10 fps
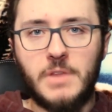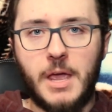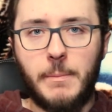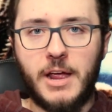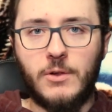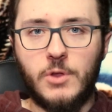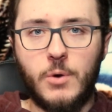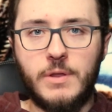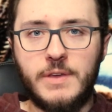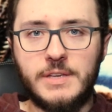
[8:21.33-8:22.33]
Am I
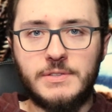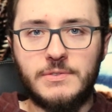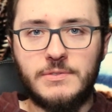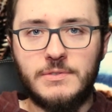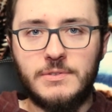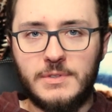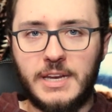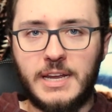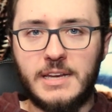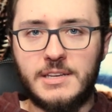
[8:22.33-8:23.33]
alone in this? Did it get